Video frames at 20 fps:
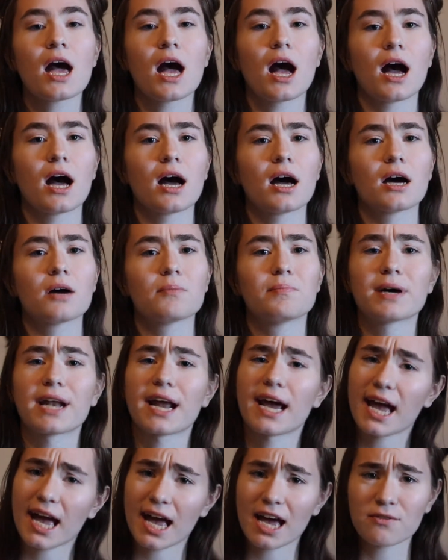but
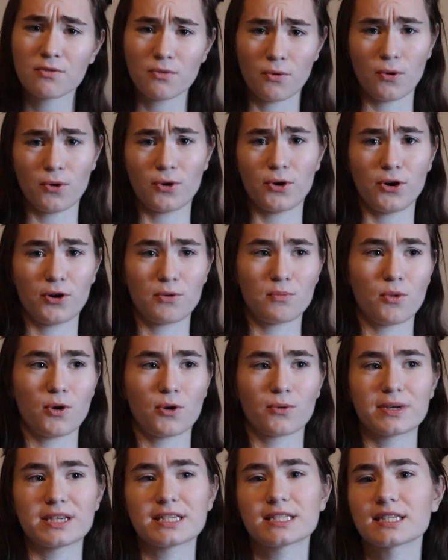I have ordered more
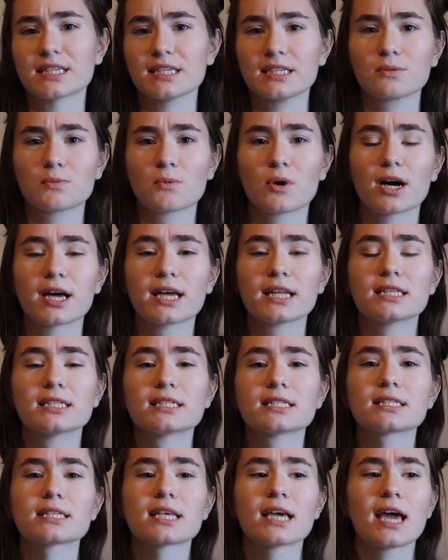recent
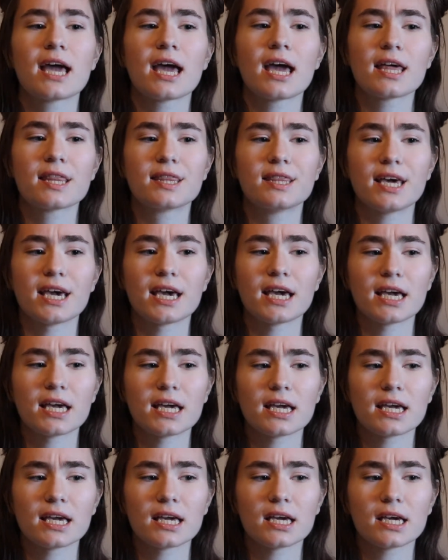ones.
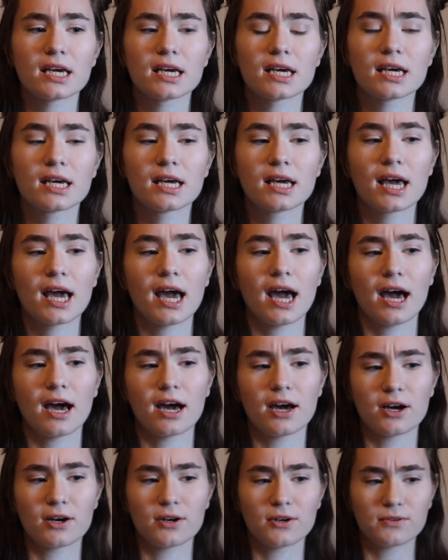They
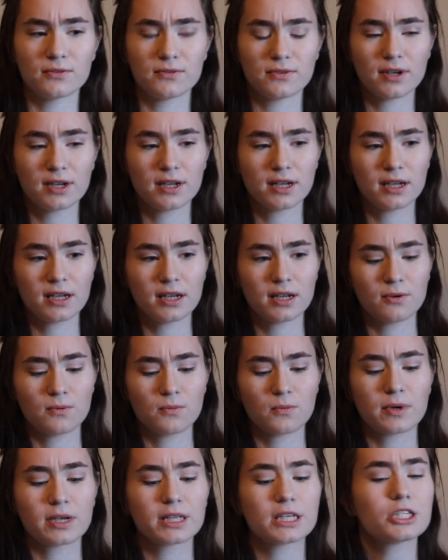have
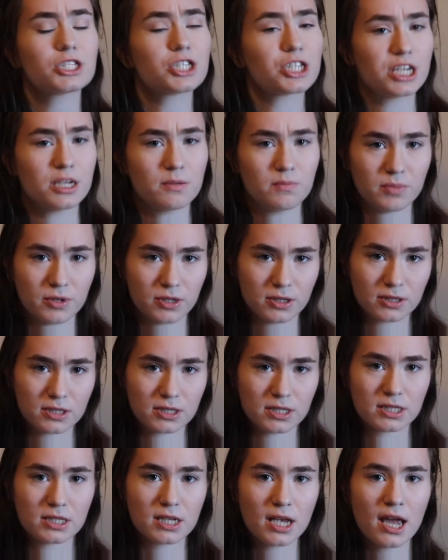really cheap
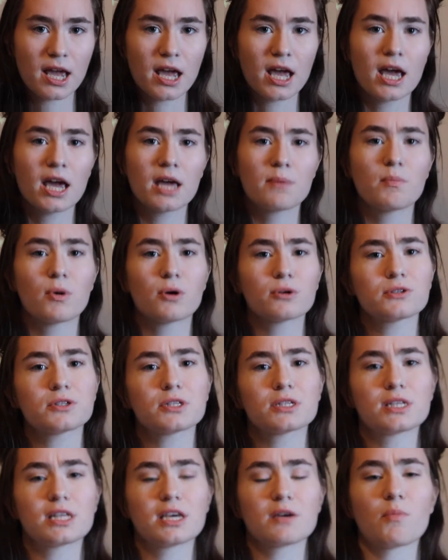books. Most
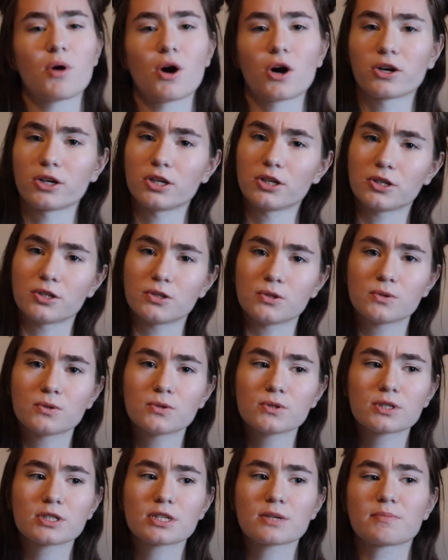of them are
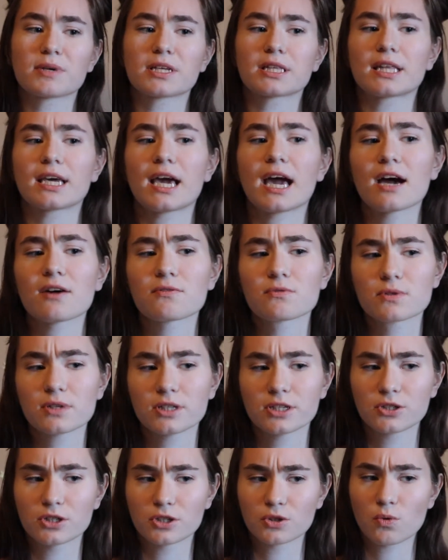used, but they have
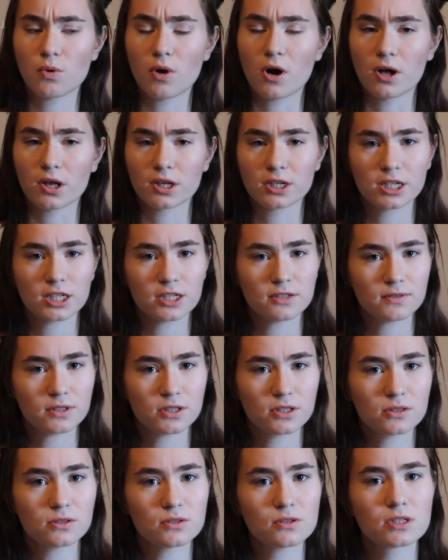really good quality of
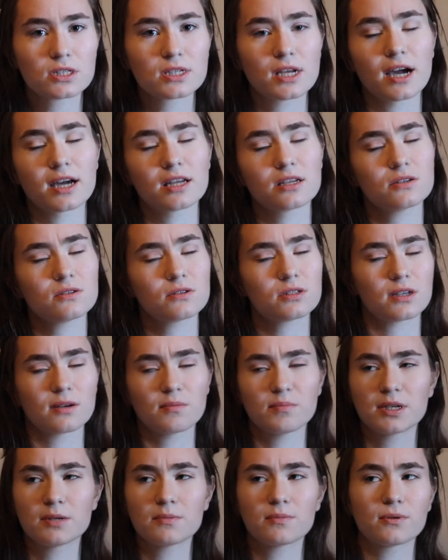used. I know
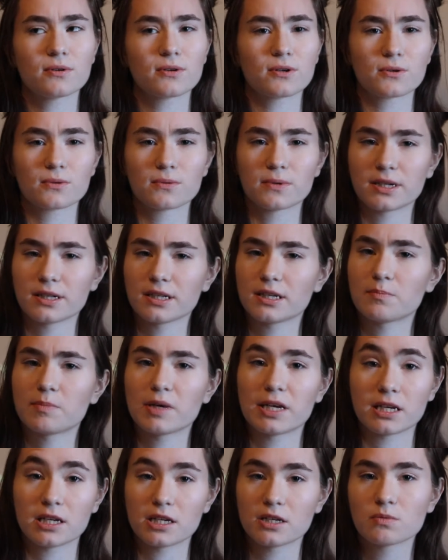some people are really
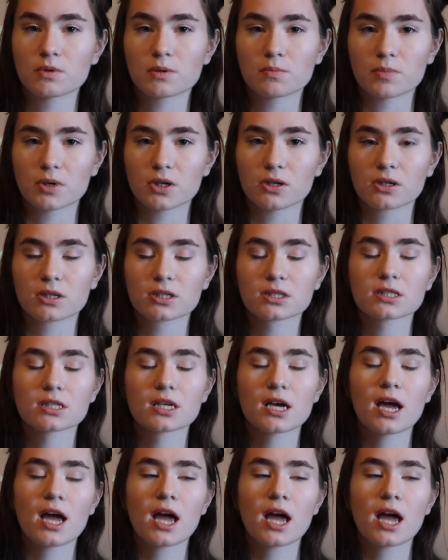picky with books.